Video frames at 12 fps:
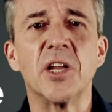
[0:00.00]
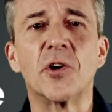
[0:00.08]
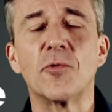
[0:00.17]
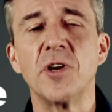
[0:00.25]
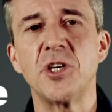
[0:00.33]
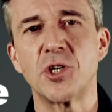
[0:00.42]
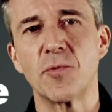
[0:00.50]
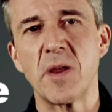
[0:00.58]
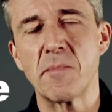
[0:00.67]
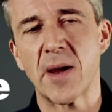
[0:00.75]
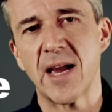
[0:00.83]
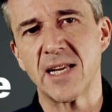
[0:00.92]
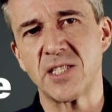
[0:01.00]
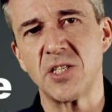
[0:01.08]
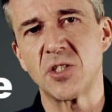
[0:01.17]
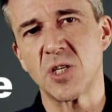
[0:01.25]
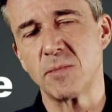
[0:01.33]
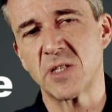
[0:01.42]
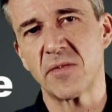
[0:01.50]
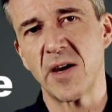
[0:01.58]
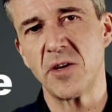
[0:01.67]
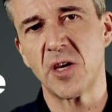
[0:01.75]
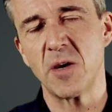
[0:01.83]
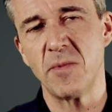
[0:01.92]
and increase your impact in terms of how
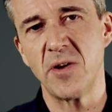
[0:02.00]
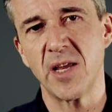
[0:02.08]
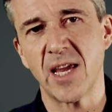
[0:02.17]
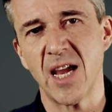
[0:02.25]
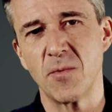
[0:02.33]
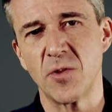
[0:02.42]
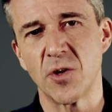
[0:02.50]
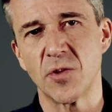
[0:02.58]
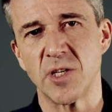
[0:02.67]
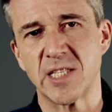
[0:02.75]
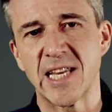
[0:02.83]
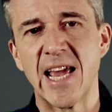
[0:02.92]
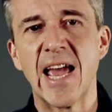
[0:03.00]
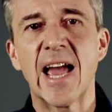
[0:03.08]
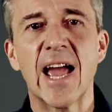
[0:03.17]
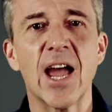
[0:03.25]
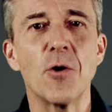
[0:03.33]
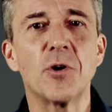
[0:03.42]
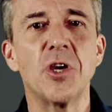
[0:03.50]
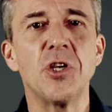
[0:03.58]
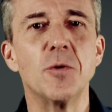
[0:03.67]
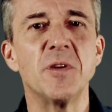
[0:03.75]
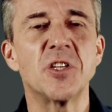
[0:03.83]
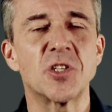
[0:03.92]
you communicate with others? How can
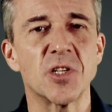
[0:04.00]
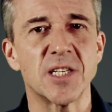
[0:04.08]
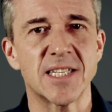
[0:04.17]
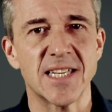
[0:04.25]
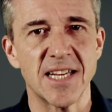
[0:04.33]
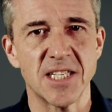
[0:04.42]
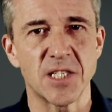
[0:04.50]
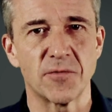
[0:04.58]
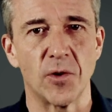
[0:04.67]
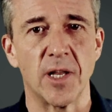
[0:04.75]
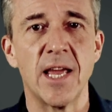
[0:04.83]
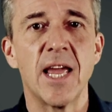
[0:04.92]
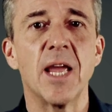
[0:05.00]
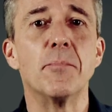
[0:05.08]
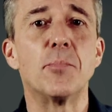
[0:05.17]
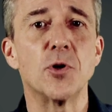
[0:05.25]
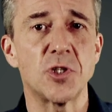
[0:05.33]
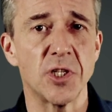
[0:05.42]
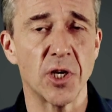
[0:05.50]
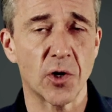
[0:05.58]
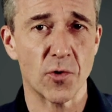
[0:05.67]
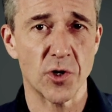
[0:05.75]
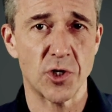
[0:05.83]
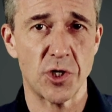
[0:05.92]
you be successful in putting
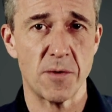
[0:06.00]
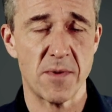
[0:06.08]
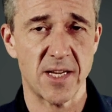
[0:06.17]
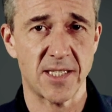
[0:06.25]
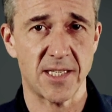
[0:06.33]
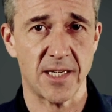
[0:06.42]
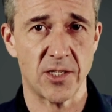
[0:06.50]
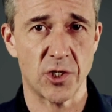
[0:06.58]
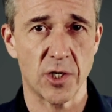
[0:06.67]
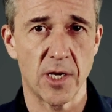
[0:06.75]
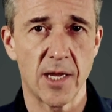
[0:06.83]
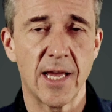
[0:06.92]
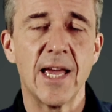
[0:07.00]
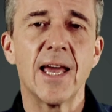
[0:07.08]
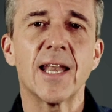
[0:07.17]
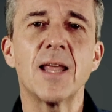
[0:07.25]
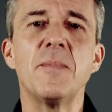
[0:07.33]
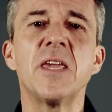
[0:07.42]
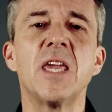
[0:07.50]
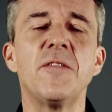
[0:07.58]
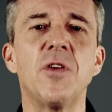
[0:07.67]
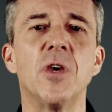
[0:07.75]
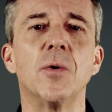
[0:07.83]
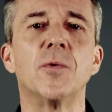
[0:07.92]
across your message? Let me
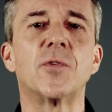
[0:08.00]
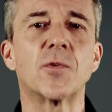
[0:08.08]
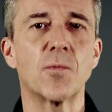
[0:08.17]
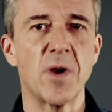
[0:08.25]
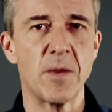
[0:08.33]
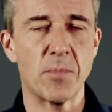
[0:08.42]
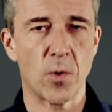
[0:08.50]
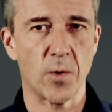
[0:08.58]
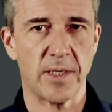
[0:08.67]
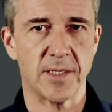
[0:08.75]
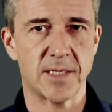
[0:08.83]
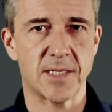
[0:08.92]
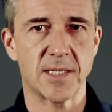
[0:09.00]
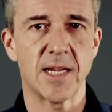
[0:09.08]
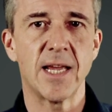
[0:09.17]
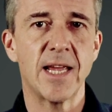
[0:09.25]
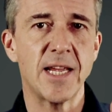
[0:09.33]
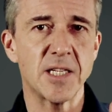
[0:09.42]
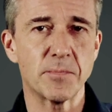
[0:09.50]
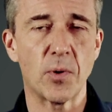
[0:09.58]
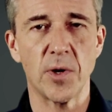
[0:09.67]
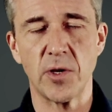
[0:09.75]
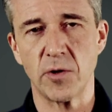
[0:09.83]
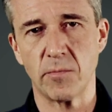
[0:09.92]
give you 3 points. Here's
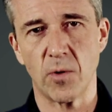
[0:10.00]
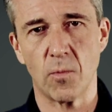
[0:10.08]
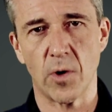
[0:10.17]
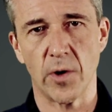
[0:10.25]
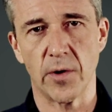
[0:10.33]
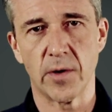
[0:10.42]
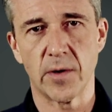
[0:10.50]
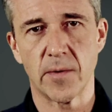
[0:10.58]
point number 1.